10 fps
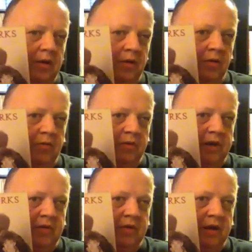wrote
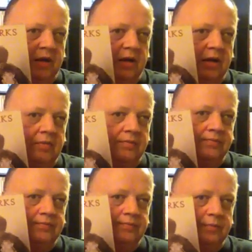Radio Gaga.
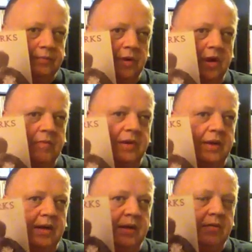Brian
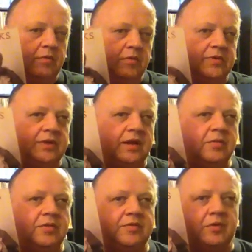May wrote
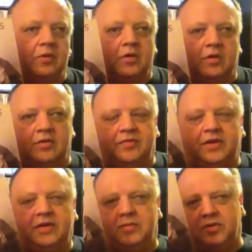Hammer to Fall.
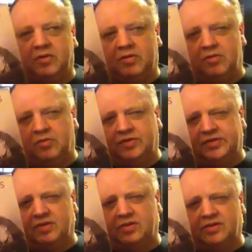Freddie Mercury wrote
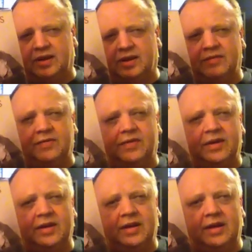It's a Hard Life.
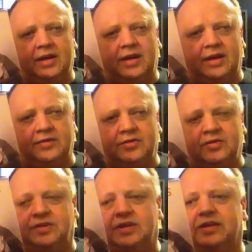And
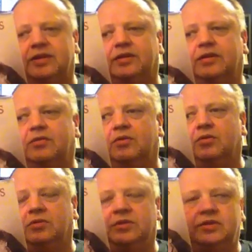John Deacon
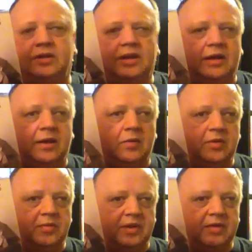wrote I
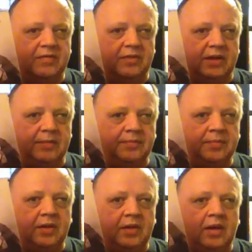Want to Break Free.
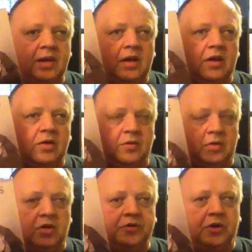They
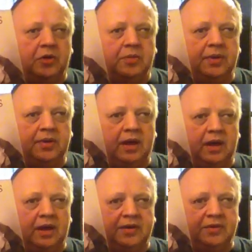were all top
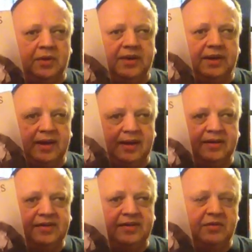20
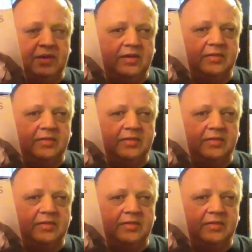hits, three of